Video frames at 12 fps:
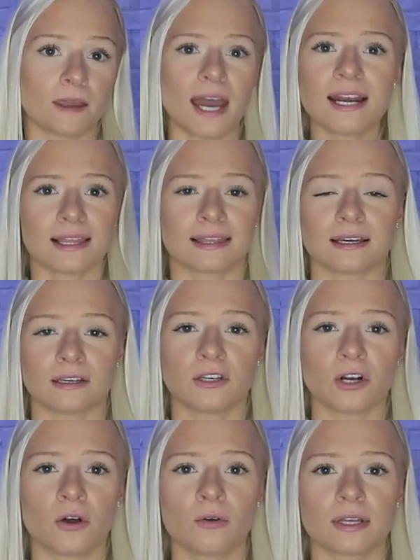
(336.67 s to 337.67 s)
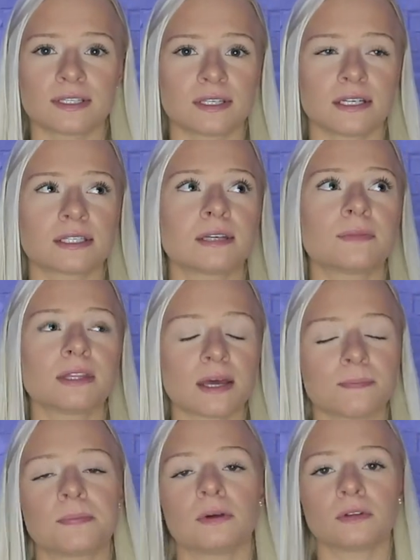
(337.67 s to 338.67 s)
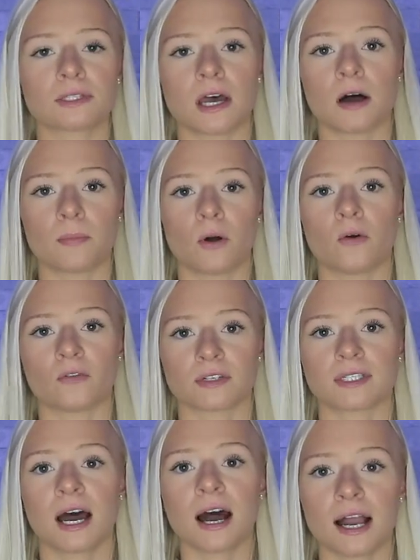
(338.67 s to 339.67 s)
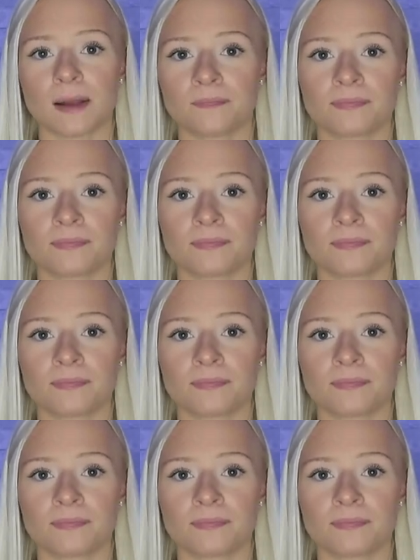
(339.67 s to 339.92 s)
Anything, it's something that builds up over time.